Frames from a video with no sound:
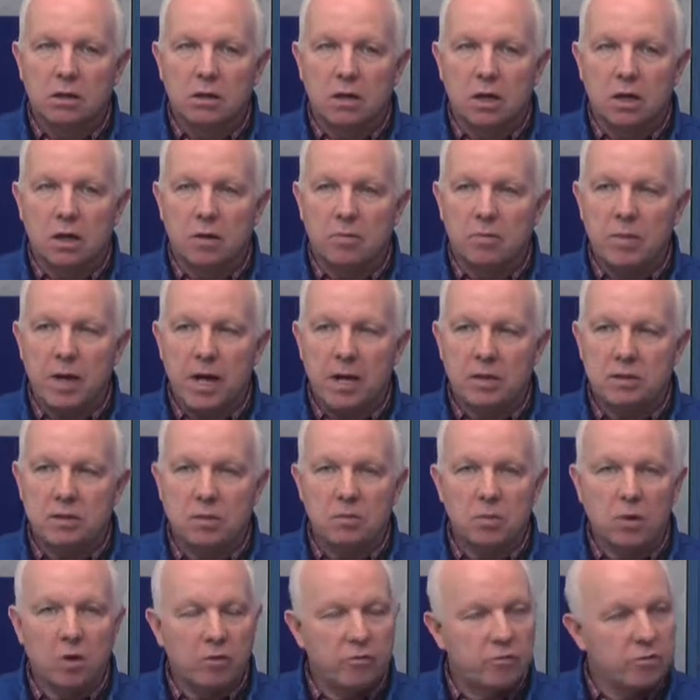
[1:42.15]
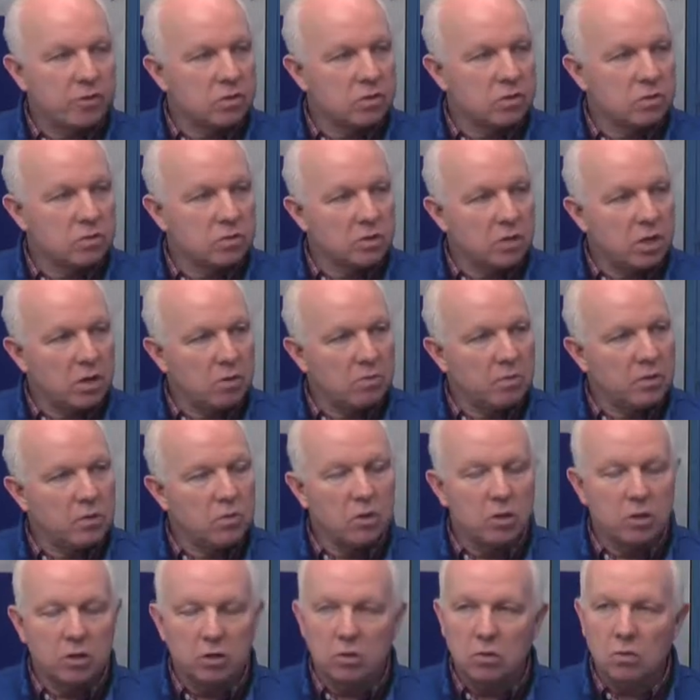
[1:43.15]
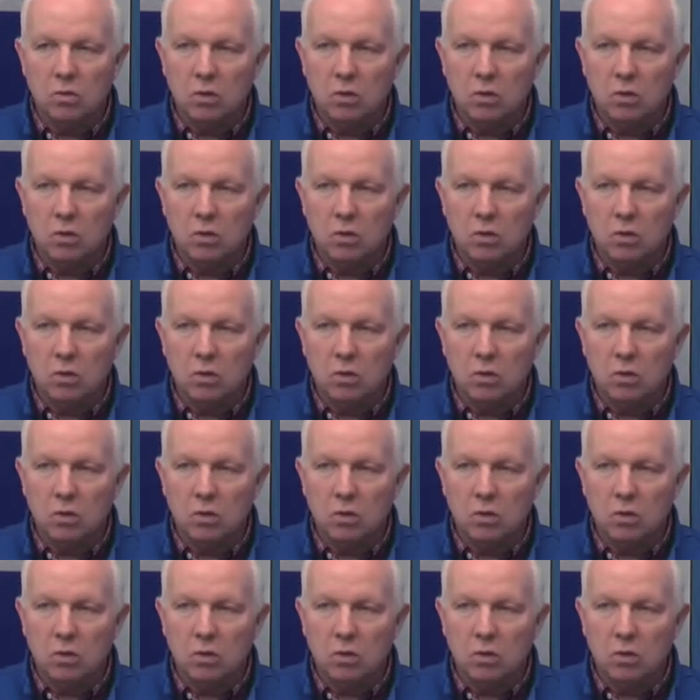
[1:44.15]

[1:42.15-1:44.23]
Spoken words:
basketball officials that would be willing to